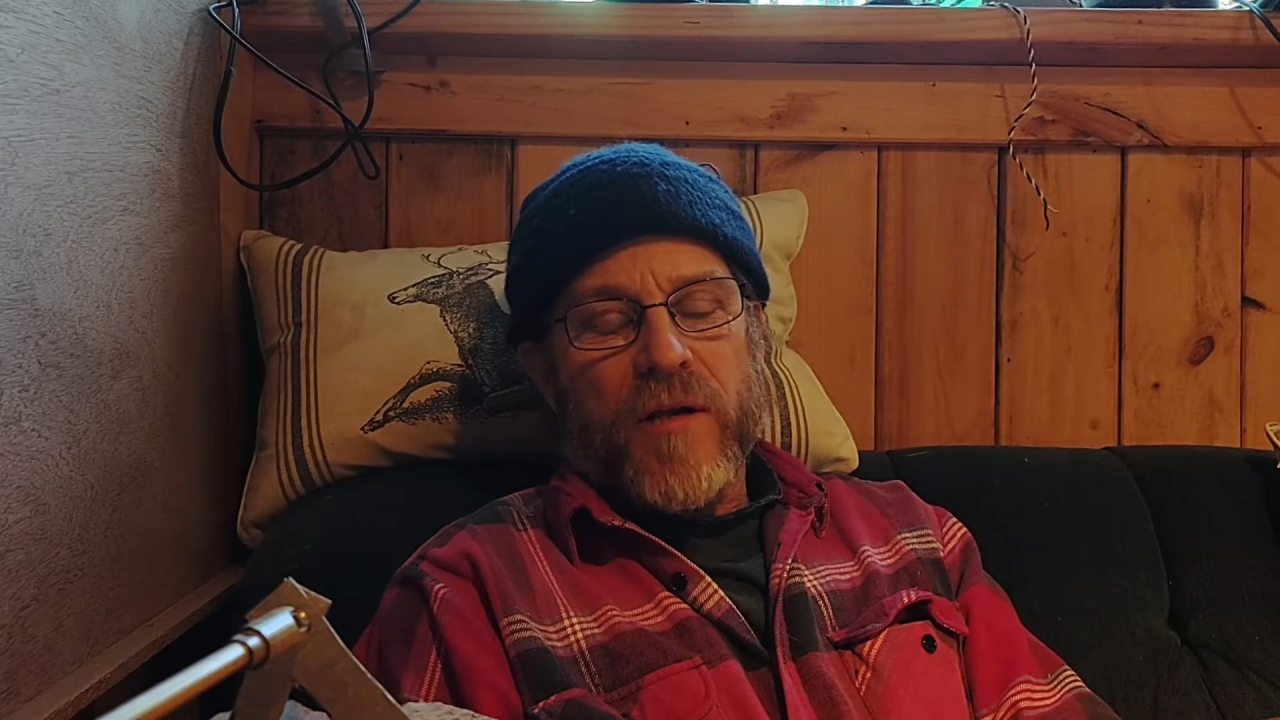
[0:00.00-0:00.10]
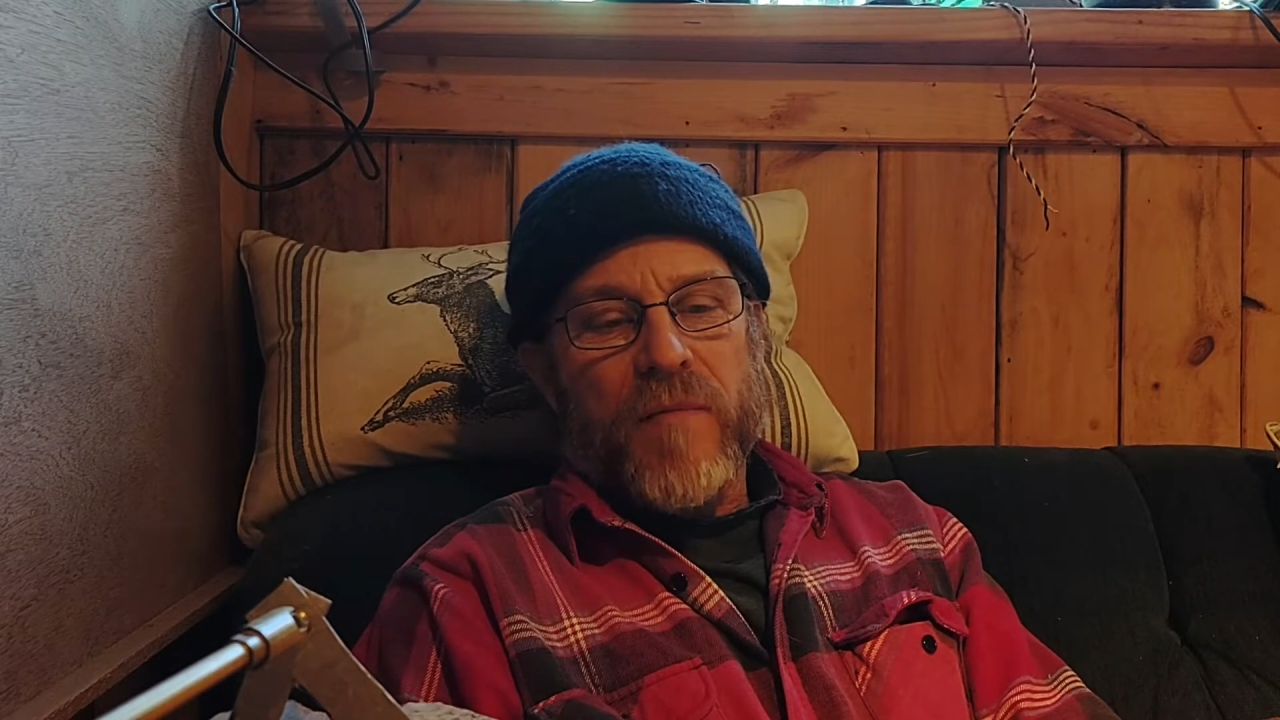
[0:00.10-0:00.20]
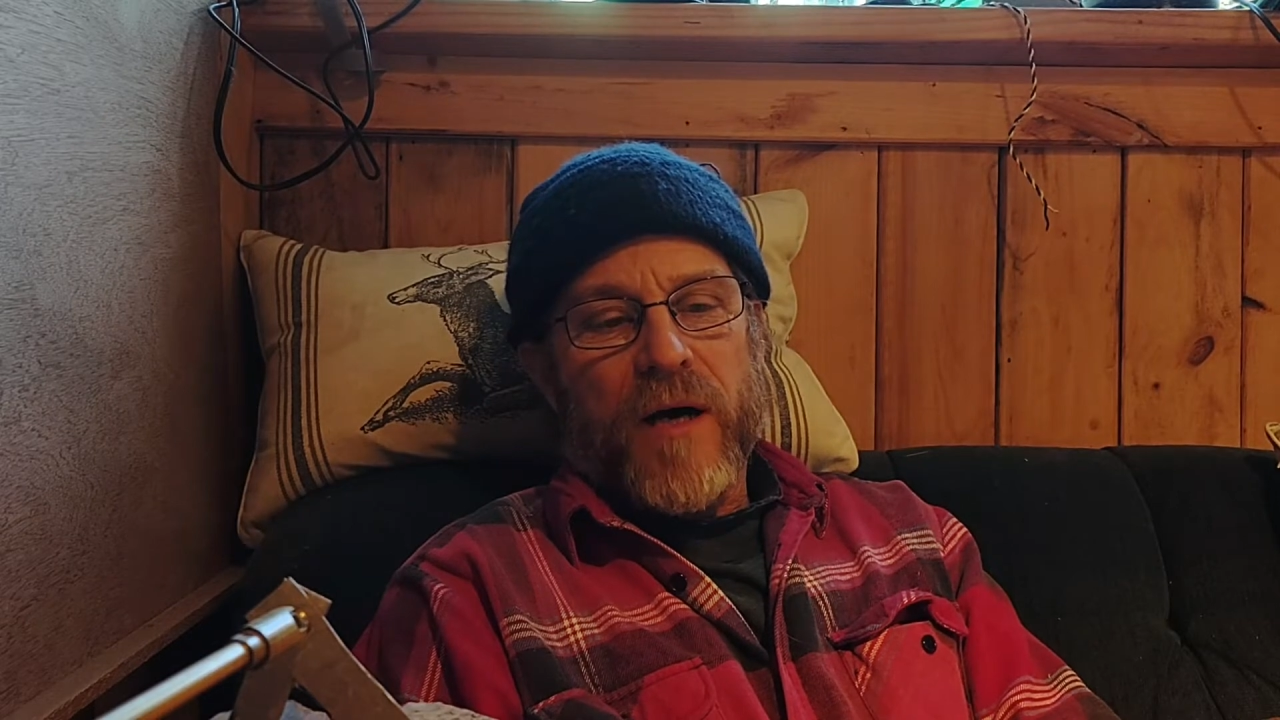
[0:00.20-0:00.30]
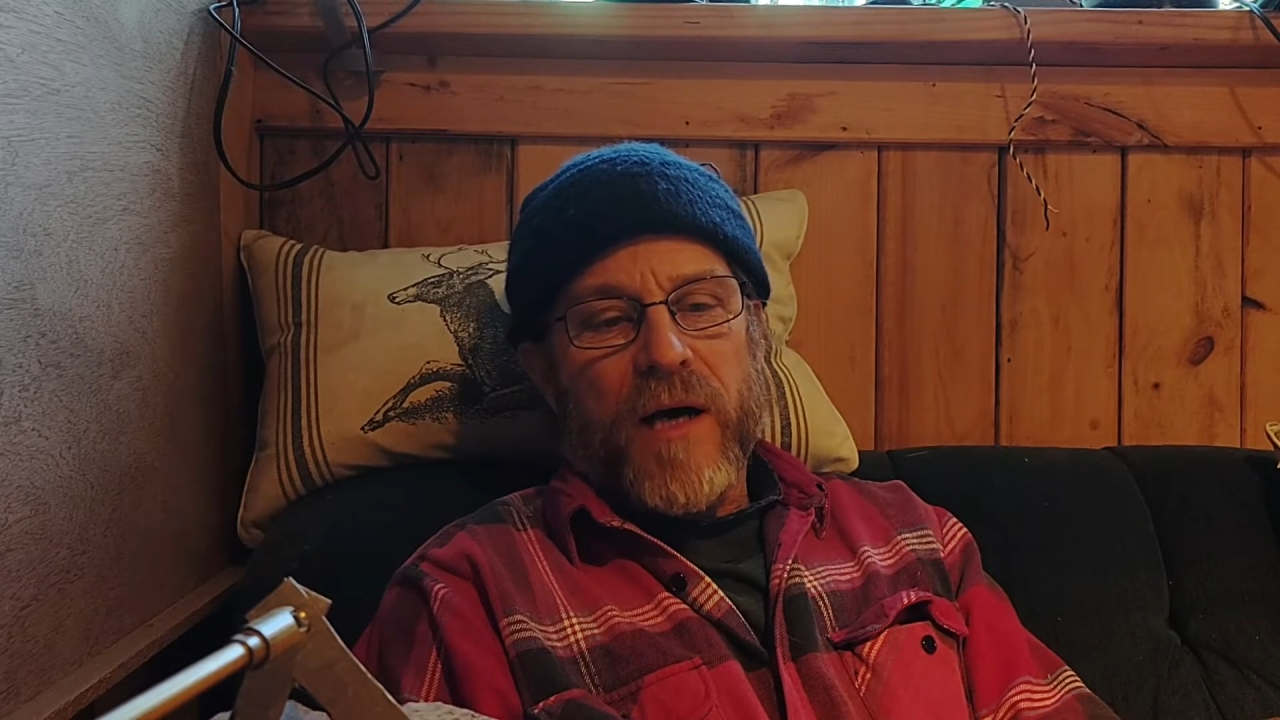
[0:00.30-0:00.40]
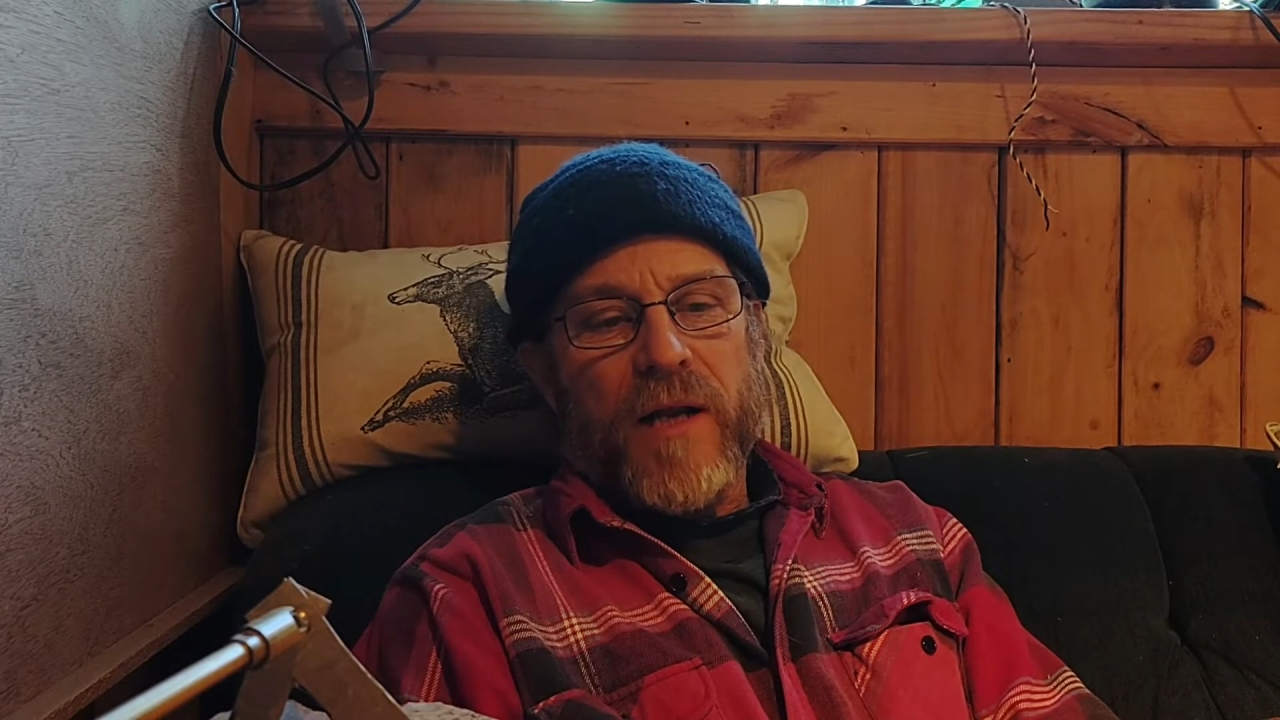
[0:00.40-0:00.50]
in
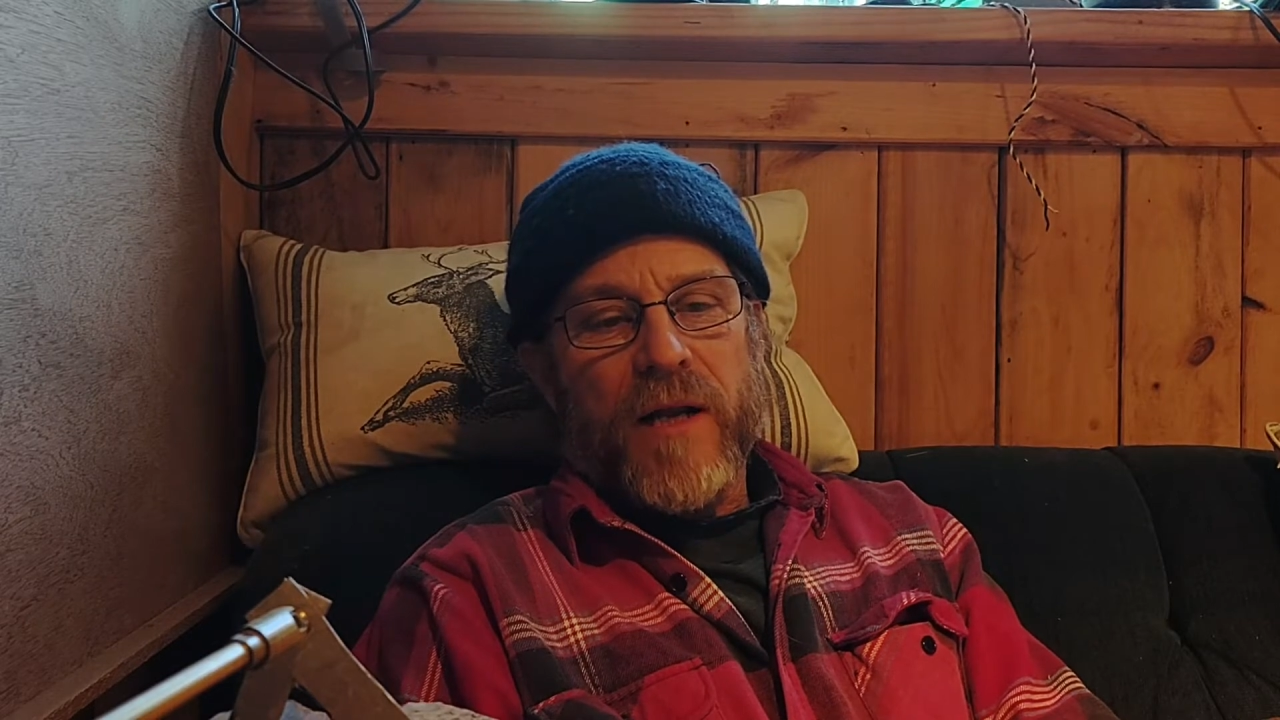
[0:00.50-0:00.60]
mine